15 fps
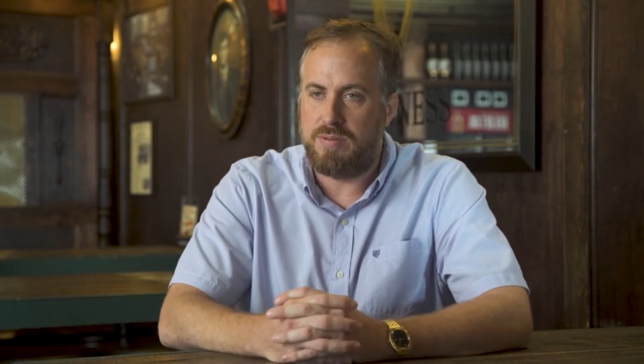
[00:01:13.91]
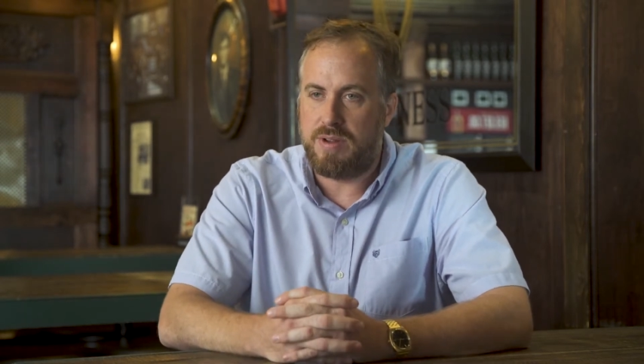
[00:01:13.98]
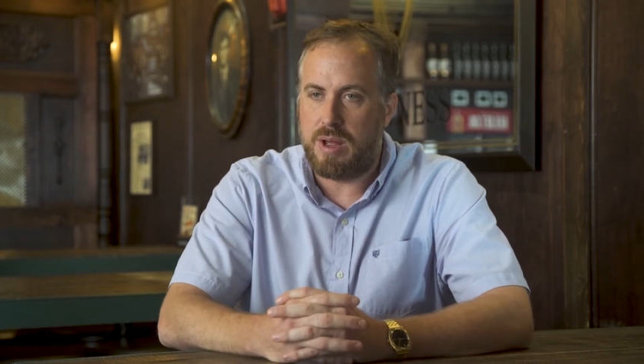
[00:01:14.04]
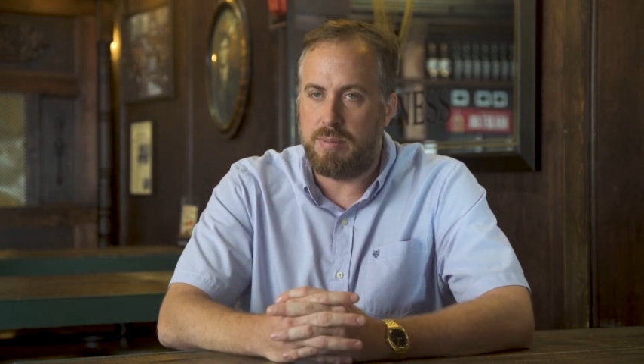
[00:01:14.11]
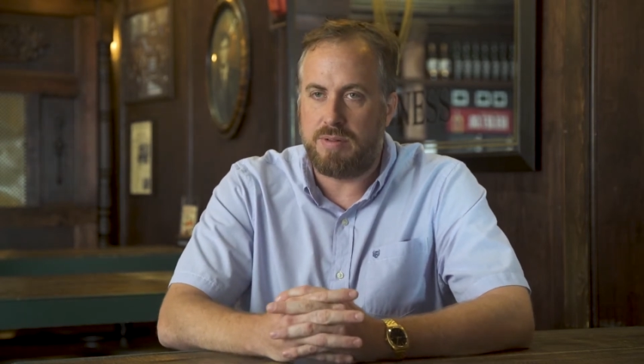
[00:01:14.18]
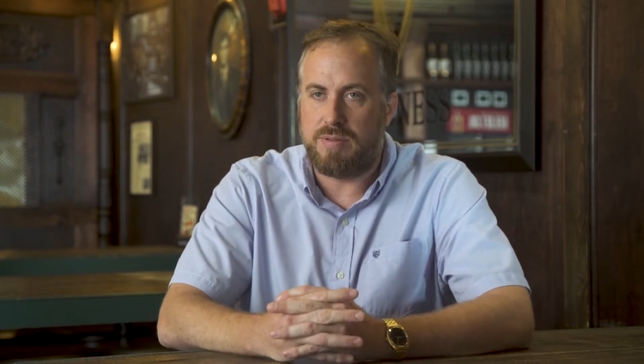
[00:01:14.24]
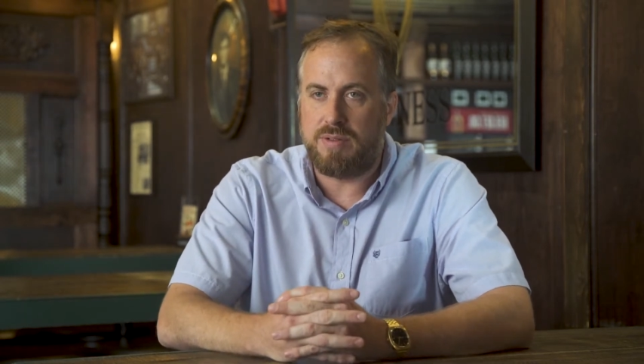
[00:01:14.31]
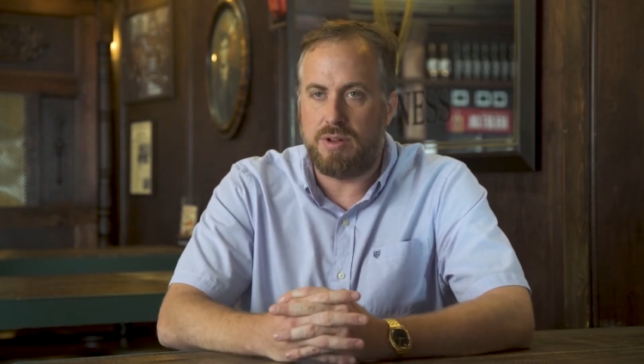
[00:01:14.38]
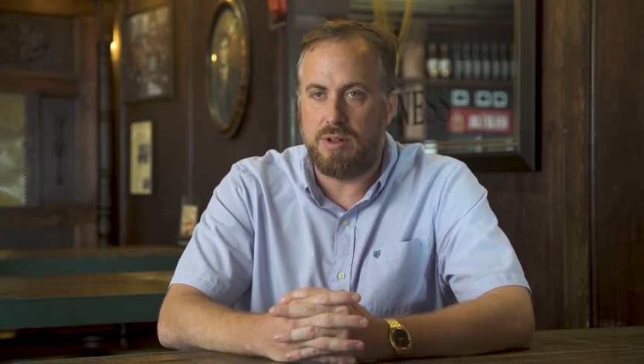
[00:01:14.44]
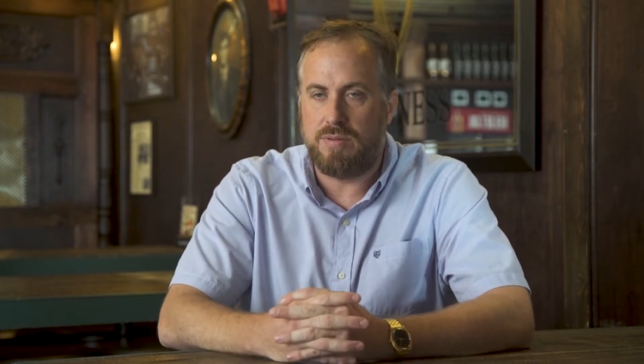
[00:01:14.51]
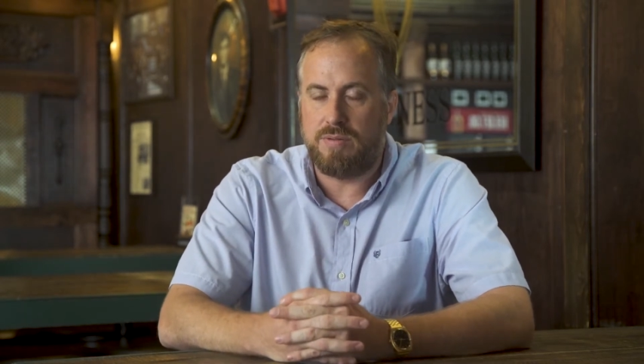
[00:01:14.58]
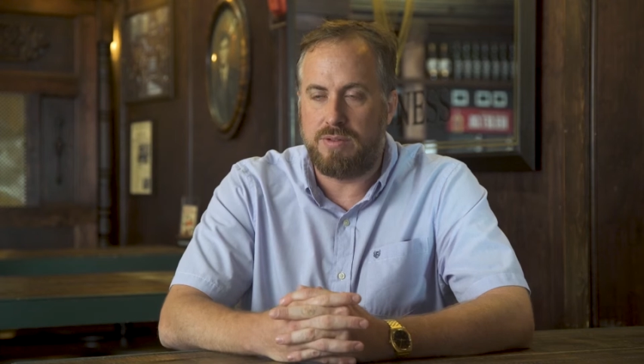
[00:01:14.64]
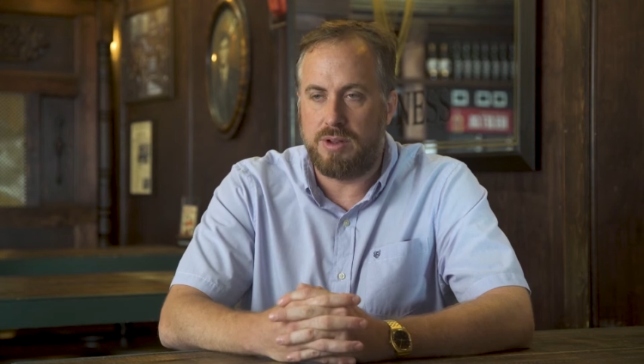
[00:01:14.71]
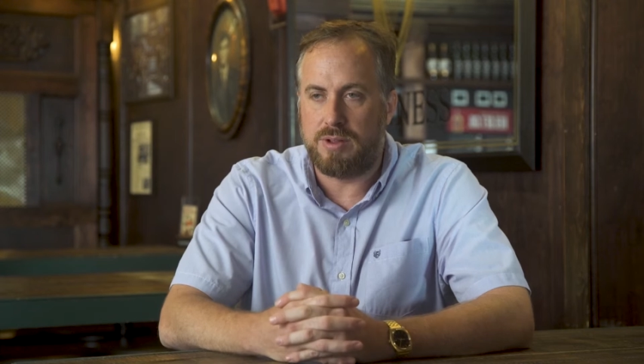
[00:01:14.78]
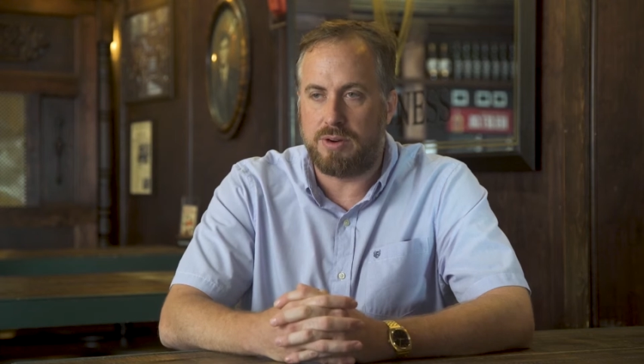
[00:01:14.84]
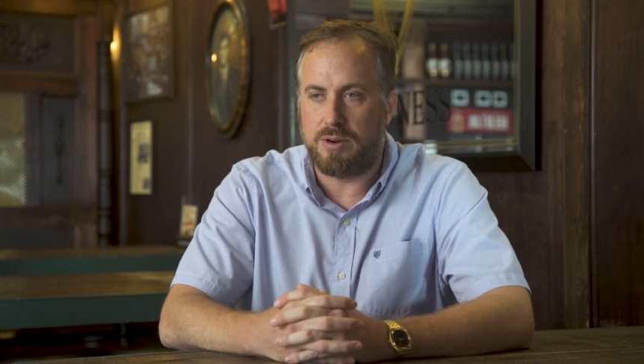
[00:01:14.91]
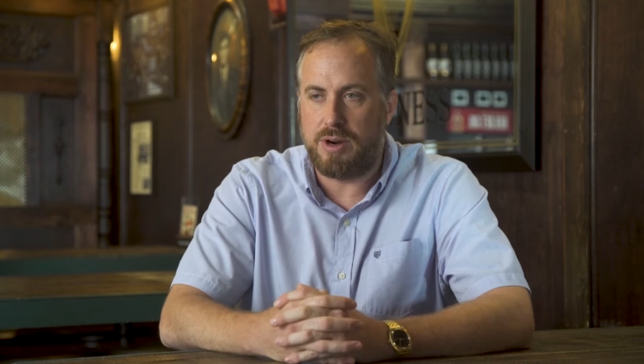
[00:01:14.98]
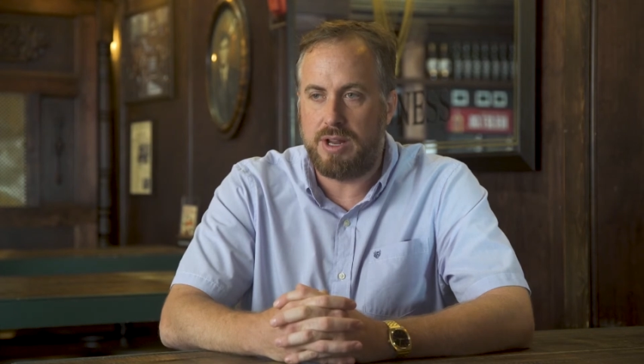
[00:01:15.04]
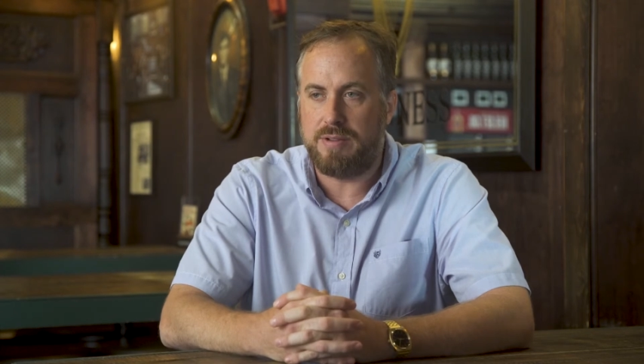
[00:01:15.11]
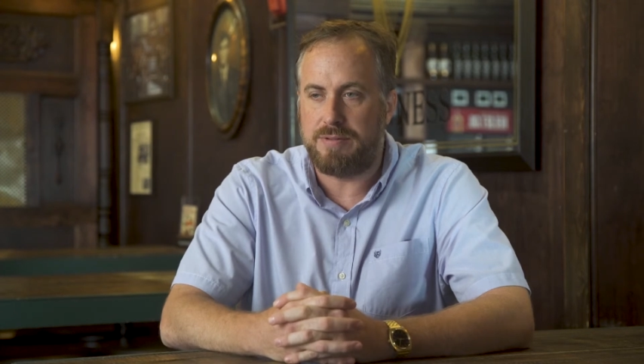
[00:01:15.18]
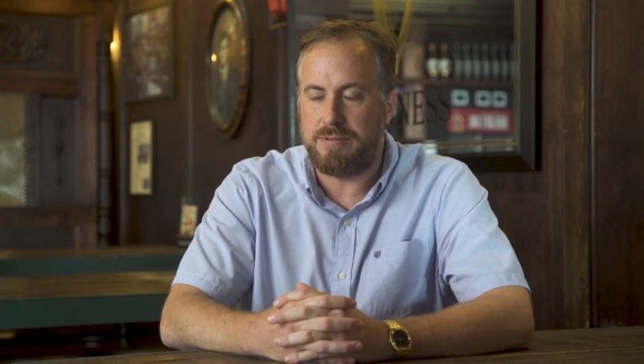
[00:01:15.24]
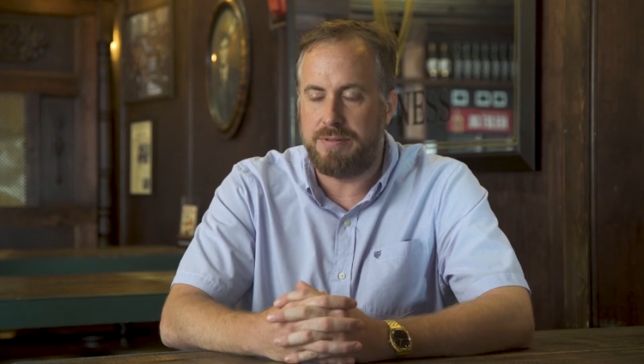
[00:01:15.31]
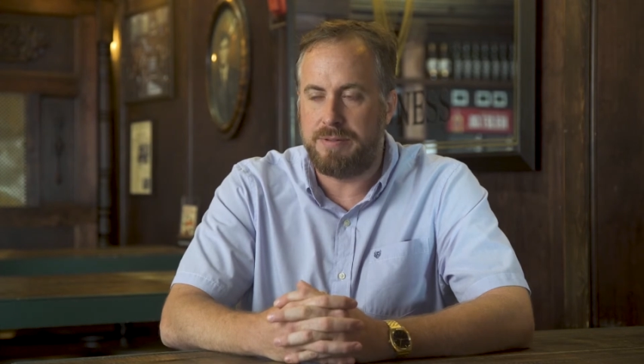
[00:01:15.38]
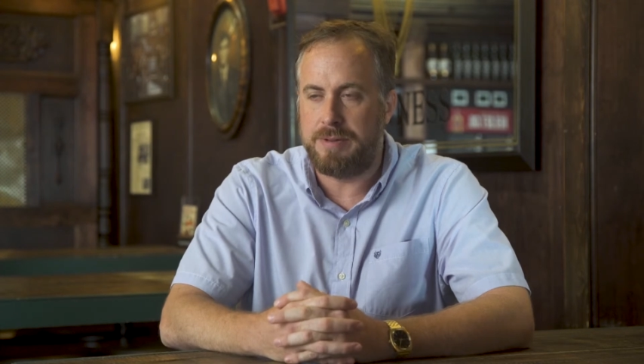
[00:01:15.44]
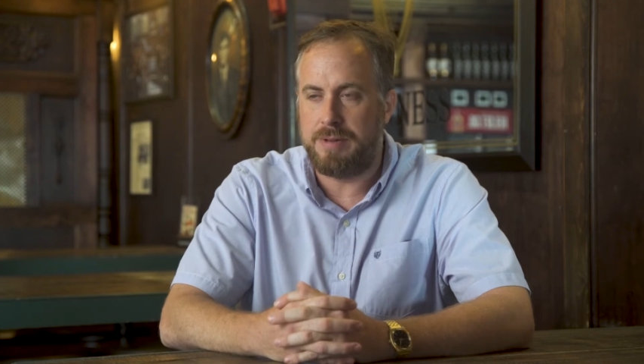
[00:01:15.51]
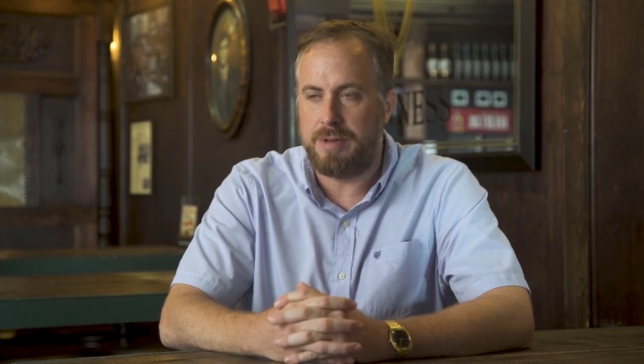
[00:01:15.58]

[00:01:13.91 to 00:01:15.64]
family full of grief.